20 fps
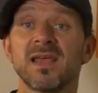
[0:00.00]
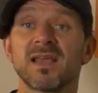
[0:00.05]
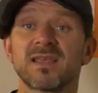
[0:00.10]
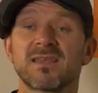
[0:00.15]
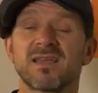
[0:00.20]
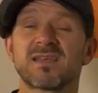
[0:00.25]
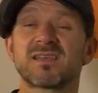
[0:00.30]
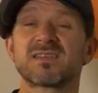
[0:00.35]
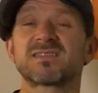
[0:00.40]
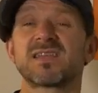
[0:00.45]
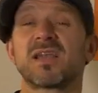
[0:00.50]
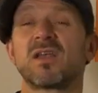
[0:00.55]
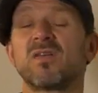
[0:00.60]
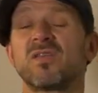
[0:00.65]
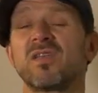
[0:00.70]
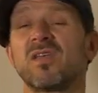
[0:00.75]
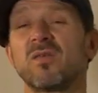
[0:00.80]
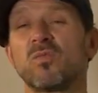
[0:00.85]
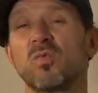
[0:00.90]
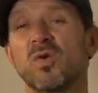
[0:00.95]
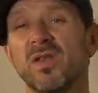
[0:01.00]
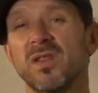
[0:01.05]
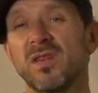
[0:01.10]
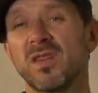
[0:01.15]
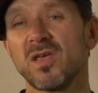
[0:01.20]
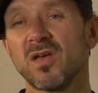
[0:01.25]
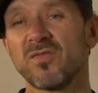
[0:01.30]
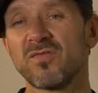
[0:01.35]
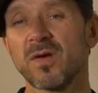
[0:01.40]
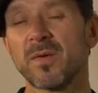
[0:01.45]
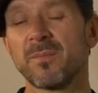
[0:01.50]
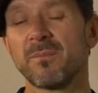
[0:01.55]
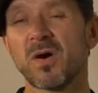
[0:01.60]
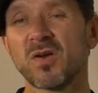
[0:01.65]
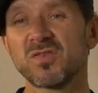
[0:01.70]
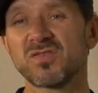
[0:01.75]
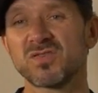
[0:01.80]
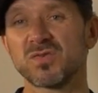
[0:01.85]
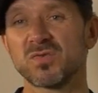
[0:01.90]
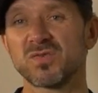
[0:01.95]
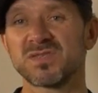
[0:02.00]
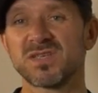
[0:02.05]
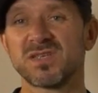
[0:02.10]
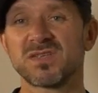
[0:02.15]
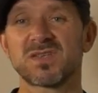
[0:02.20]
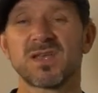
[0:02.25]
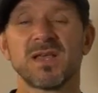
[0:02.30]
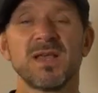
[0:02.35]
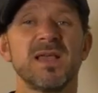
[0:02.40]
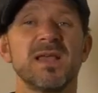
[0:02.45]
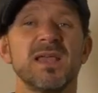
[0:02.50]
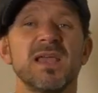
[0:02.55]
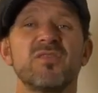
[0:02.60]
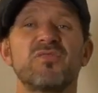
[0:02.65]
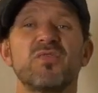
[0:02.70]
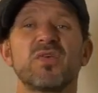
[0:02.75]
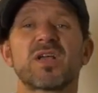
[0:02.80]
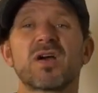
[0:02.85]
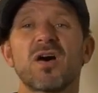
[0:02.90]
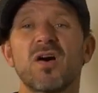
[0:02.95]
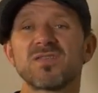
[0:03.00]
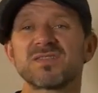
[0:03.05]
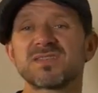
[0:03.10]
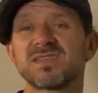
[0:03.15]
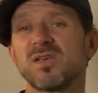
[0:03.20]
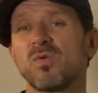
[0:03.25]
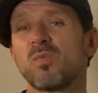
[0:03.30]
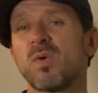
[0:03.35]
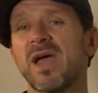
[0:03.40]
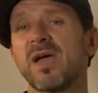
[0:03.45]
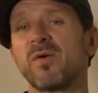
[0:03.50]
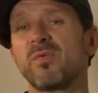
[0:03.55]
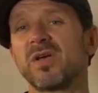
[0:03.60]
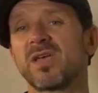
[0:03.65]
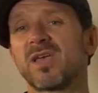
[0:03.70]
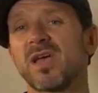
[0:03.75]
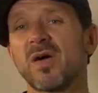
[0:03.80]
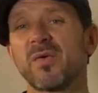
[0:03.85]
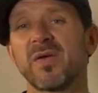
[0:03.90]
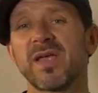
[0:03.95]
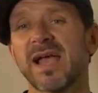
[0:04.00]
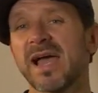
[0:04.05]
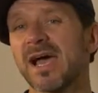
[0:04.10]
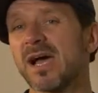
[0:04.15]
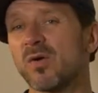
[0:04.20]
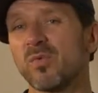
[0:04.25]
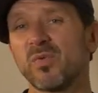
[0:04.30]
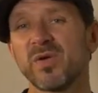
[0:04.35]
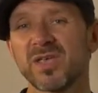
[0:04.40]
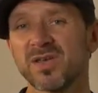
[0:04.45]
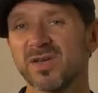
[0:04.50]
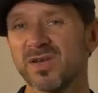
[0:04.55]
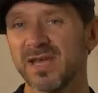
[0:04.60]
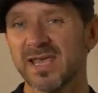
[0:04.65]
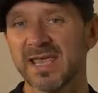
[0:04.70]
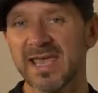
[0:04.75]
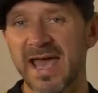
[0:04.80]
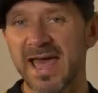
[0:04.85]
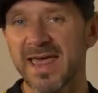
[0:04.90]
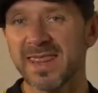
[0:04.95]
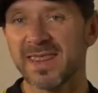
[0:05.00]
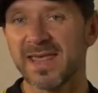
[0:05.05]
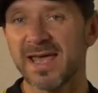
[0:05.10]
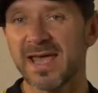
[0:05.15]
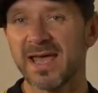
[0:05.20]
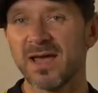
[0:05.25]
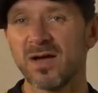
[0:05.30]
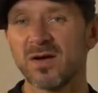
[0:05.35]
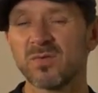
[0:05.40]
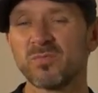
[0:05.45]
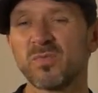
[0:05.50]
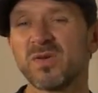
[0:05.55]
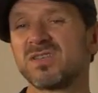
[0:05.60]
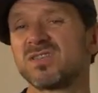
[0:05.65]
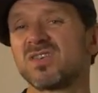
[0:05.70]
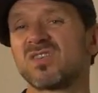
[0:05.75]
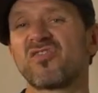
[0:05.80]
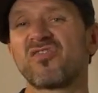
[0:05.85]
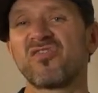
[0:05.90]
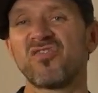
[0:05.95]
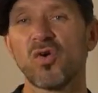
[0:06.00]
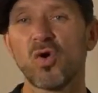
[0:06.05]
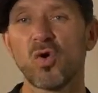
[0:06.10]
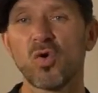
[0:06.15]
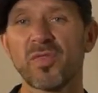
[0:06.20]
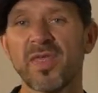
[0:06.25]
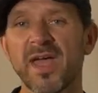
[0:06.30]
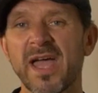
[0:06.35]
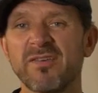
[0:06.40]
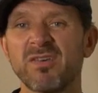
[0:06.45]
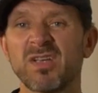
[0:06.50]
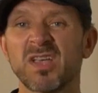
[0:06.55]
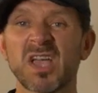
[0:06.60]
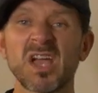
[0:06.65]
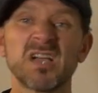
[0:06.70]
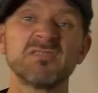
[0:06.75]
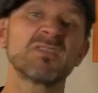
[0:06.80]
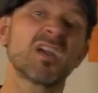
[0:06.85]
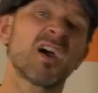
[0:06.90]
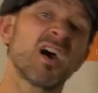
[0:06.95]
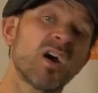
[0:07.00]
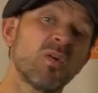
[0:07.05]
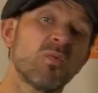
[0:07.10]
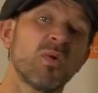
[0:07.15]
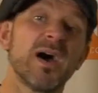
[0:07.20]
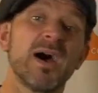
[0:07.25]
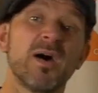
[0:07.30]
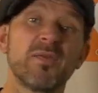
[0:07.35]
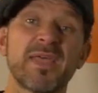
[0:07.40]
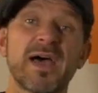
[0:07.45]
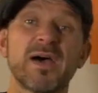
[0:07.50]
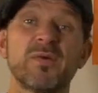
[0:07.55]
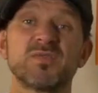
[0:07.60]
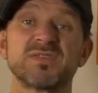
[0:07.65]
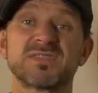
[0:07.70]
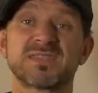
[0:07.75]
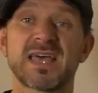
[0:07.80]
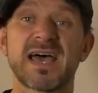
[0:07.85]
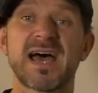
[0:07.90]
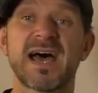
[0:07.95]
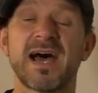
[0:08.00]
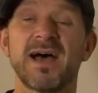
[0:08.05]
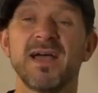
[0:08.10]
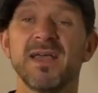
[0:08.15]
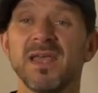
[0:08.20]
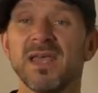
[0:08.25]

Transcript: Like I said on one of the other modules, is if we can't see where we're going, how are we going to get there? And we just fall there and go, oh, well, that was that.